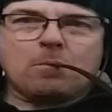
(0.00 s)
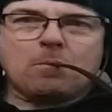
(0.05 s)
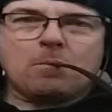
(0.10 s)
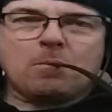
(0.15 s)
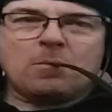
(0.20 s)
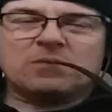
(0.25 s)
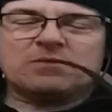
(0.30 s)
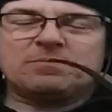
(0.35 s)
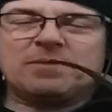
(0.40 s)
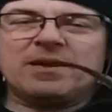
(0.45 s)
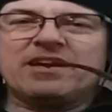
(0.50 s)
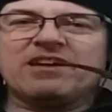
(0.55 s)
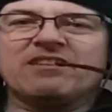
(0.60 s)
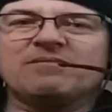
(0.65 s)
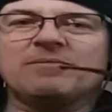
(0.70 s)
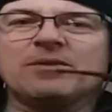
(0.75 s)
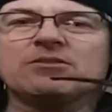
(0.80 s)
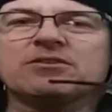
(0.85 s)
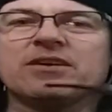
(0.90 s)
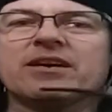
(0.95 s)
Speaking of
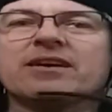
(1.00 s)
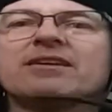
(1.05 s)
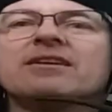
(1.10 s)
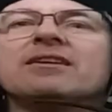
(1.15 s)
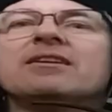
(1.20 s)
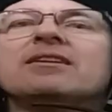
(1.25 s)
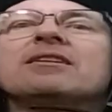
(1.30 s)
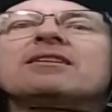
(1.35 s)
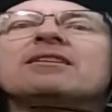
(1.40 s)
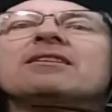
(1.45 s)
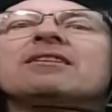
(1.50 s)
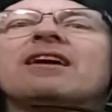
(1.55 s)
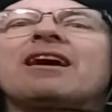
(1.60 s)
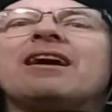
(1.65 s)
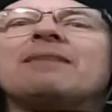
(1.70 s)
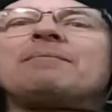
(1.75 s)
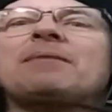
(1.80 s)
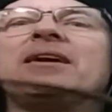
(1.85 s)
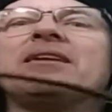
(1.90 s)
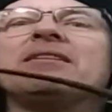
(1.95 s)
music, I
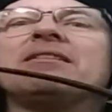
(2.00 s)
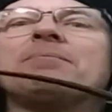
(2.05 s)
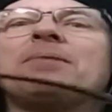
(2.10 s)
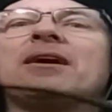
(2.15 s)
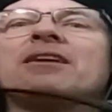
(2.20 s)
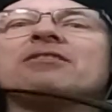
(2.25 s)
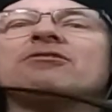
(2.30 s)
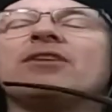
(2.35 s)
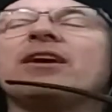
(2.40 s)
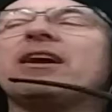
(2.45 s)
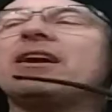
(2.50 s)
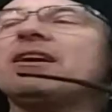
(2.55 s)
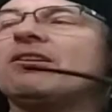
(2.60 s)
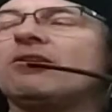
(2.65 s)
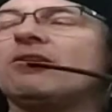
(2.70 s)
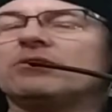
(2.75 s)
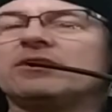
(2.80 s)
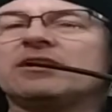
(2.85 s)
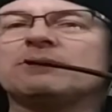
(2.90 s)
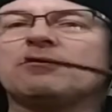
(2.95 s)
made the Padre,
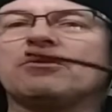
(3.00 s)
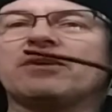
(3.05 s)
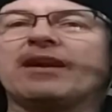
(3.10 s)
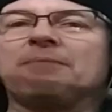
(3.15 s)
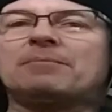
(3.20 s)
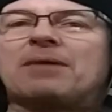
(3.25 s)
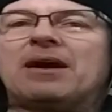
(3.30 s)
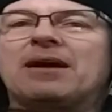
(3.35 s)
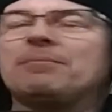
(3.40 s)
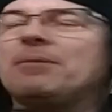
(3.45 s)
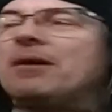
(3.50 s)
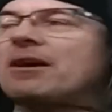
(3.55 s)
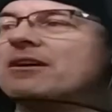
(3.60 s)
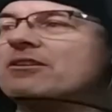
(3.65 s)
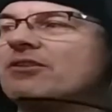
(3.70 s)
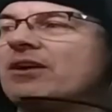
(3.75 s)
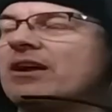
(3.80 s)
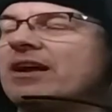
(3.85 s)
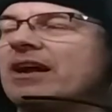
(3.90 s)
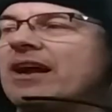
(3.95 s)
Holy Smoking Pipe
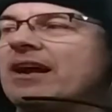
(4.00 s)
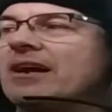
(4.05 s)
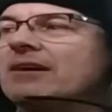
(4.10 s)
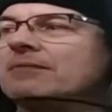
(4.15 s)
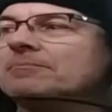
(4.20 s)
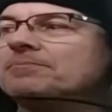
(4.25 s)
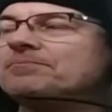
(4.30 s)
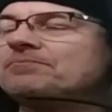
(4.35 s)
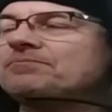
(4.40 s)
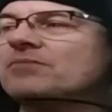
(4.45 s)
Padre,